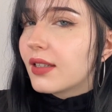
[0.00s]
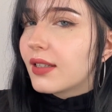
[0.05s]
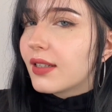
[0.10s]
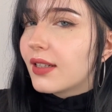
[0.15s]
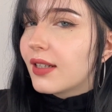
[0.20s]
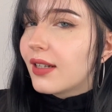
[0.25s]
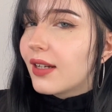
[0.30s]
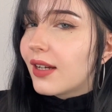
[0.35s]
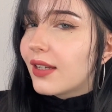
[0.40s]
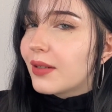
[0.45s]

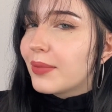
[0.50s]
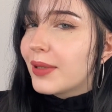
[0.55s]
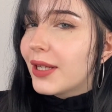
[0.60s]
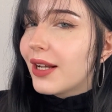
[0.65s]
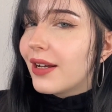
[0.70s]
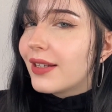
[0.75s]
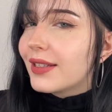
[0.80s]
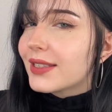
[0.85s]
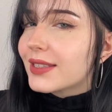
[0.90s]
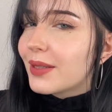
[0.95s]
Gotta be
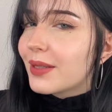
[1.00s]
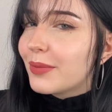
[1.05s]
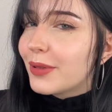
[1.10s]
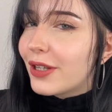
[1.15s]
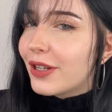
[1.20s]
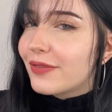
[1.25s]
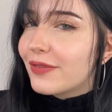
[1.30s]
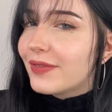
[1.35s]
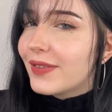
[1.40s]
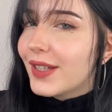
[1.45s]
honest, I'm
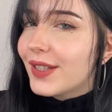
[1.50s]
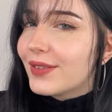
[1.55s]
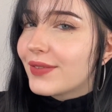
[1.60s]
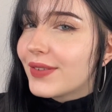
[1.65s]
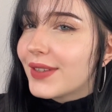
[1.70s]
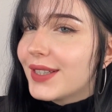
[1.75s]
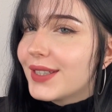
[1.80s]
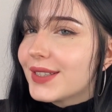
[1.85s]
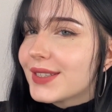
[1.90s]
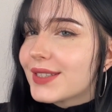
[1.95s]
not a fan of
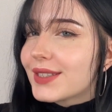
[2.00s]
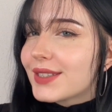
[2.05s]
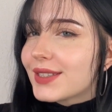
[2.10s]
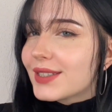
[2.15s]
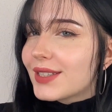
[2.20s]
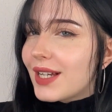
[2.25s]
this.